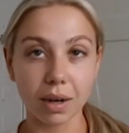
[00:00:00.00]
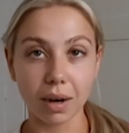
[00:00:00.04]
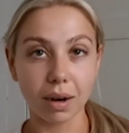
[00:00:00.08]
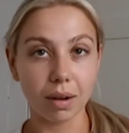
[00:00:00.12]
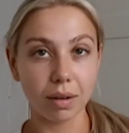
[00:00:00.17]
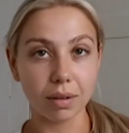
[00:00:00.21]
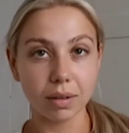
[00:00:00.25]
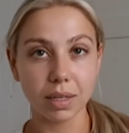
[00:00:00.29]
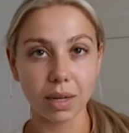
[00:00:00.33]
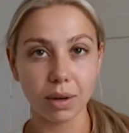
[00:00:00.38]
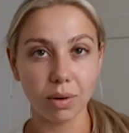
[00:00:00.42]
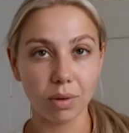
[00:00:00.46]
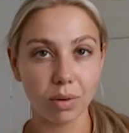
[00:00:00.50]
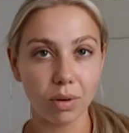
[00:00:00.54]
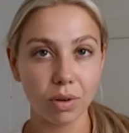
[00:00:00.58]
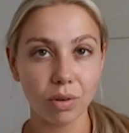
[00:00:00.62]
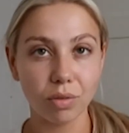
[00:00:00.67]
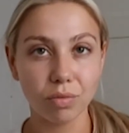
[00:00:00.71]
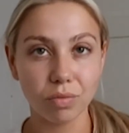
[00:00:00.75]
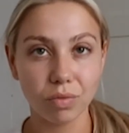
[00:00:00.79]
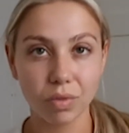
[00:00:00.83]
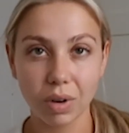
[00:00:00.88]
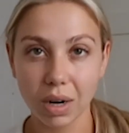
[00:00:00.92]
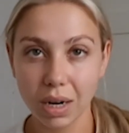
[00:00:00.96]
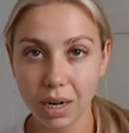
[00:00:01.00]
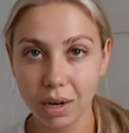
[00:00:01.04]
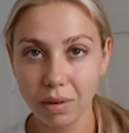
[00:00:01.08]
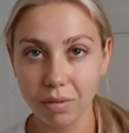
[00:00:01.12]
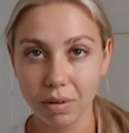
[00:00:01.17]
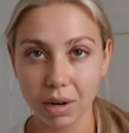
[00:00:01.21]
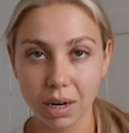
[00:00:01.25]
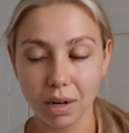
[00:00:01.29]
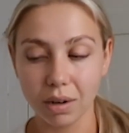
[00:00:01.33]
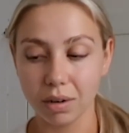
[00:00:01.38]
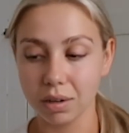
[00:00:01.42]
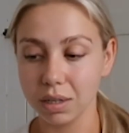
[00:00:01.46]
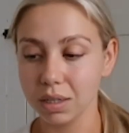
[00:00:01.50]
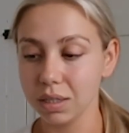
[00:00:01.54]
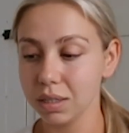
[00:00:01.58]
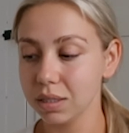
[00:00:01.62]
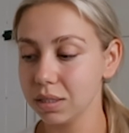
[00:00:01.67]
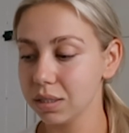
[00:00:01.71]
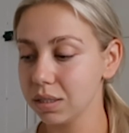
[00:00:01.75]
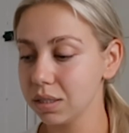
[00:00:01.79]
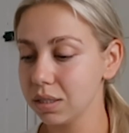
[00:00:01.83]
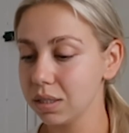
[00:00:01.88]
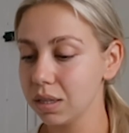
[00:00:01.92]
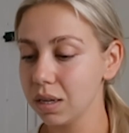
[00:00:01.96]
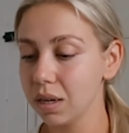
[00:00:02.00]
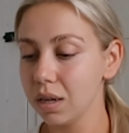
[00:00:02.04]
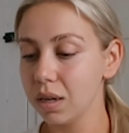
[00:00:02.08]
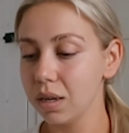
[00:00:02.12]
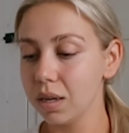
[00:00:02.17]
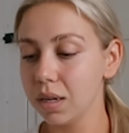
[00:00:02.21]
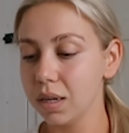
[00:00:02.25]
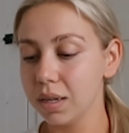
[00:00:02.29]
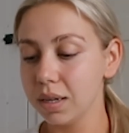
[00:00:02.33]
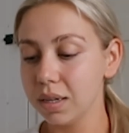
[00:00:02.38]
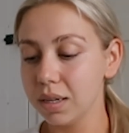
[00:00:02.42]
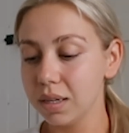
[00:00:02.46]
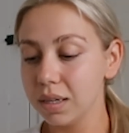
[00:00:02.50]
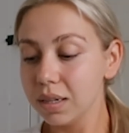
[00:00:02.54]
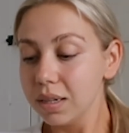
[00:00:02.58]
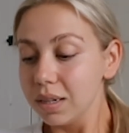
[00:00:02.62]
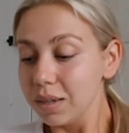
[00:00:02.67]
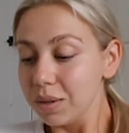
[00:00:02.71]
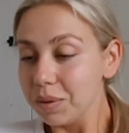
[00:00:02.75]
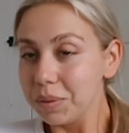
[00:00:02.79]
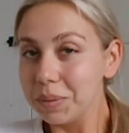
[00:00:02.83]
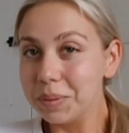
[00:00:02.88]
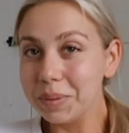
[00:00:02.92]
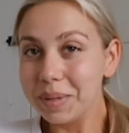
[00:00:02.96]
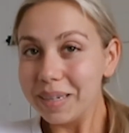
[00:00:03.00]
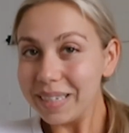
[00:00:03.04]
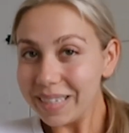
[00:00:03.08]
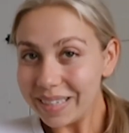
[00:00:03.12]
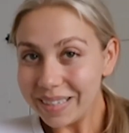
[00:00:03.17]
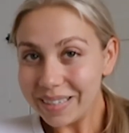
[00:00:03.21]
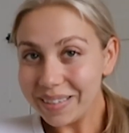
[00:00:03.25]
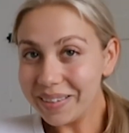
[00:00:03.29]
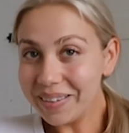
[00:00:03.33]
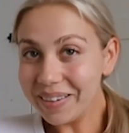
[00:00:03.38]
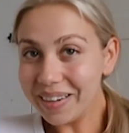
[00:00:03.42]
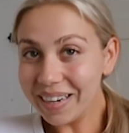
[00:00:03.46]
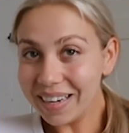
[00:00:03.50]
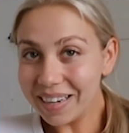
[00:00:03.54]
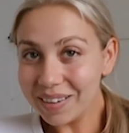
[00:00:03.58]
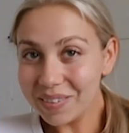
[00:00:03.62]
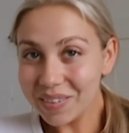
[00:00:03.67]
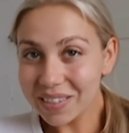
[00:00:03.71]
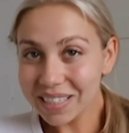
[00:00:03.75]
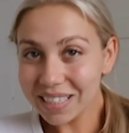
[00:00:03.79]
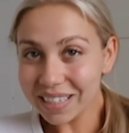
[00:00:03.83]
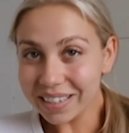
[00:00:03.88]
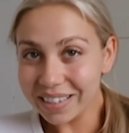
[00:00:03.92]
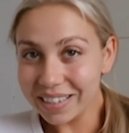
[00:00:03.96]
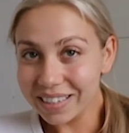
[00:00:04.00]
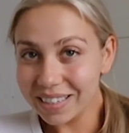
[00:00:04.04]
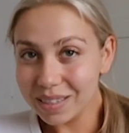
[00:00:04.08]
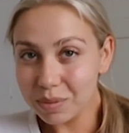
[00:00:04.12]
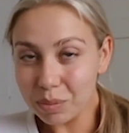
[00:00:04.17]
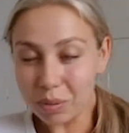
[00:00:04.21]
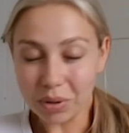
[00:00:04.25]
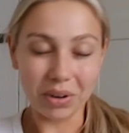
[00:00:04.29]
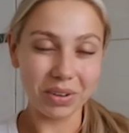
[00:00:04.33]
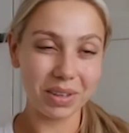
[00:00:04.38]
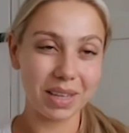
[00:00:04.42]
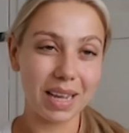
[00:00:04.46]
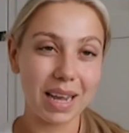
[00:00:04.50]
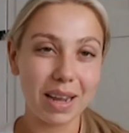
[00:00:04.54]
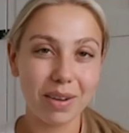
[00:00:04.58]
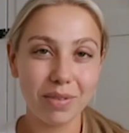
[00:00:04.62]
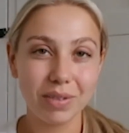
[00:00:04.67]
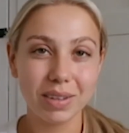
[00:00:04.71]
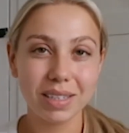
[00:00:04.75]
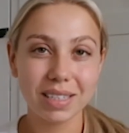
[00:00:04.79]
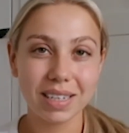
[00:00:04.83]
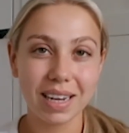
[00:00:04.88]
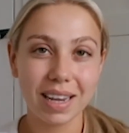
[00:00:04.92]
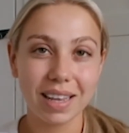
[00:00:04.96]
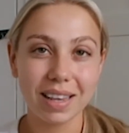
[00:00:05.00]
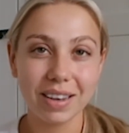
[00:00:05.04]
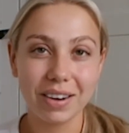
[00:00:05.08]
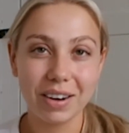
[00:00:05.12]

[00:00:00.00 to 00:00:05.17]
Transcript: that I got. They all look really, really nice me. I'm excited to put it on. Yeah, it's